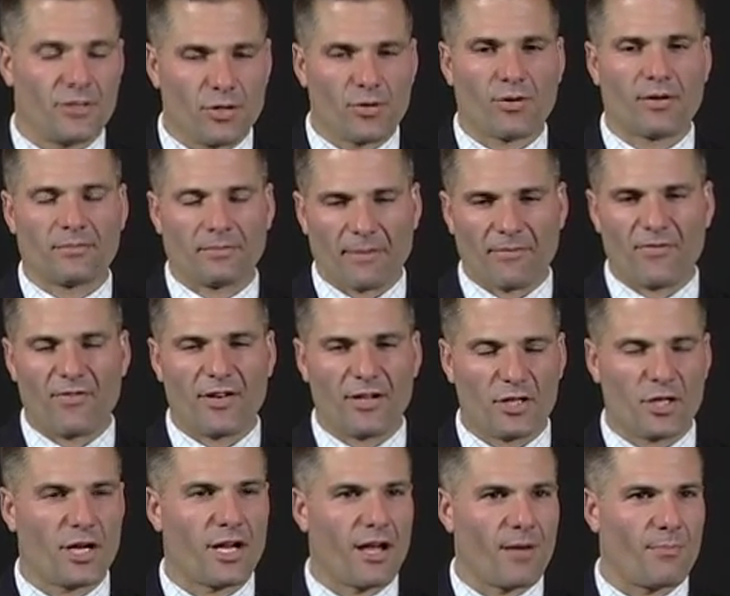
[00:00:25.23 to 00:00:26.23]
Sure. I'm
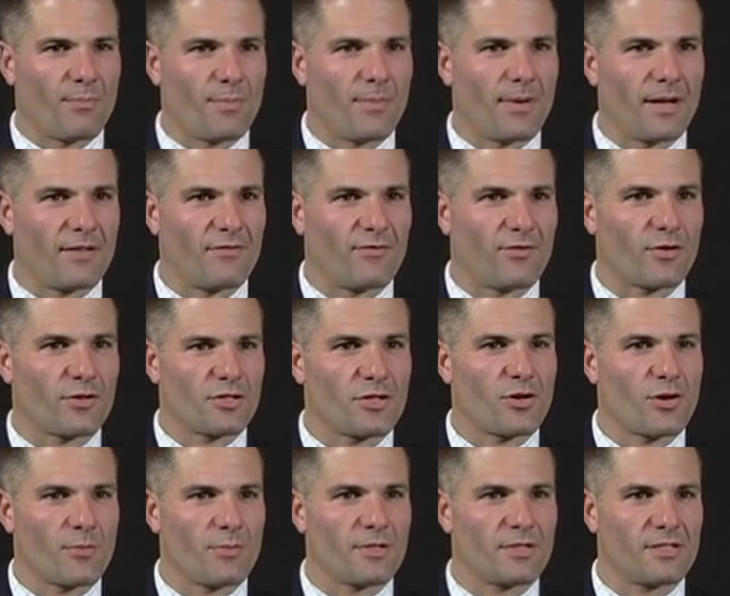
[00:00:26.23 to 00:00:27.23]
finishing up my first
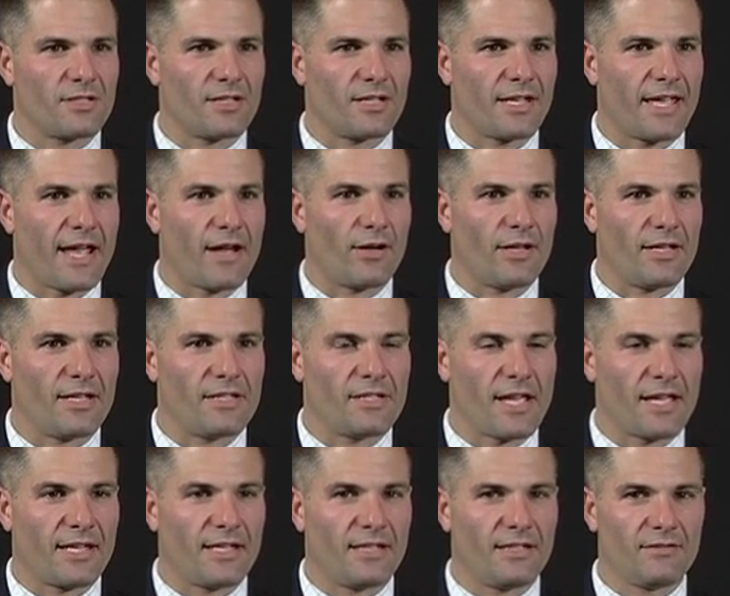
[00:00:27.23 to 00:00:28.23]
term as county
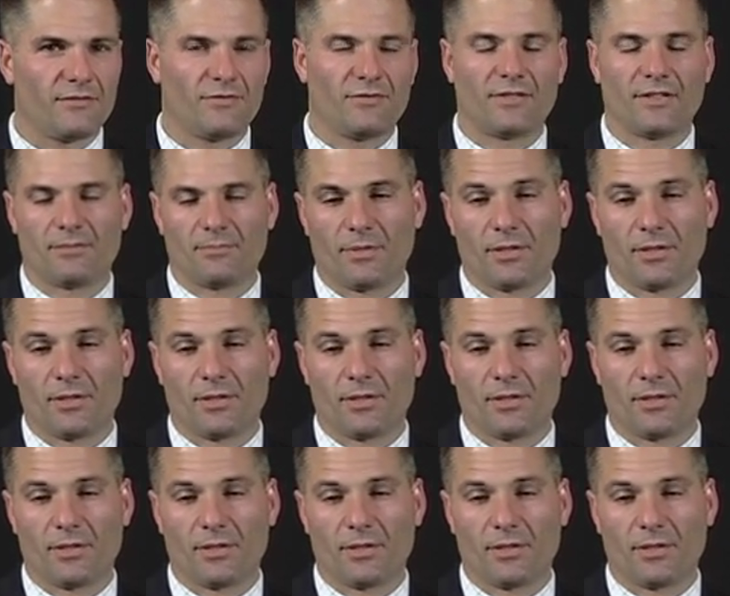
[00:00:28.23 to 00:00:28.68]
executive,